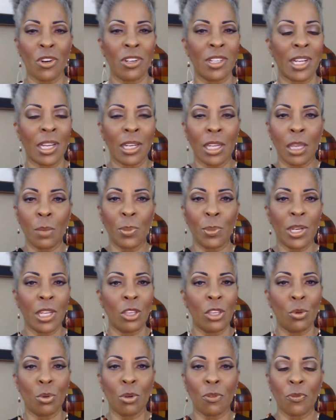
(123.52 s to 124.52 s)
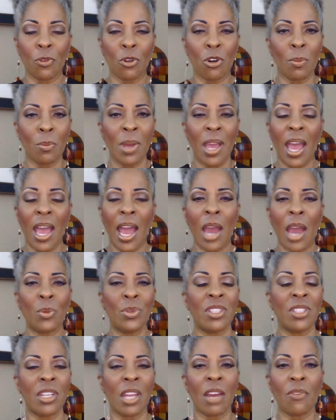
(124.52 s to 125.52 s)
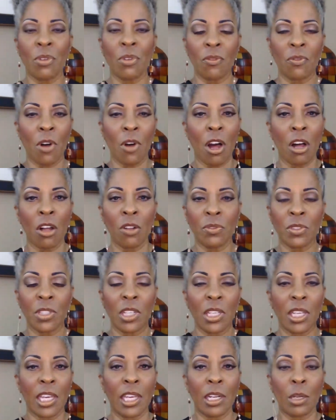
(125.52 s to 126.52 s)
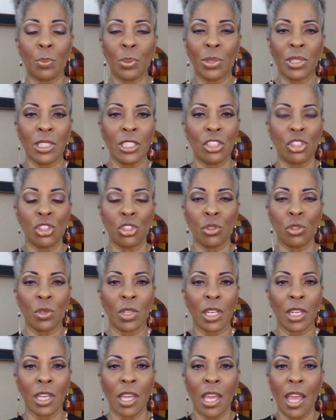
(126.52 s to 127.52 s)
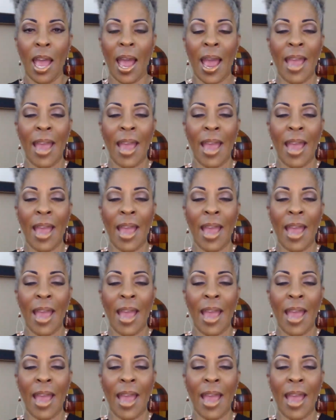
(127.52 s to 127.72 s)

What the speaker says: wearing an LAPD uniform, I was never involved in a police shooting.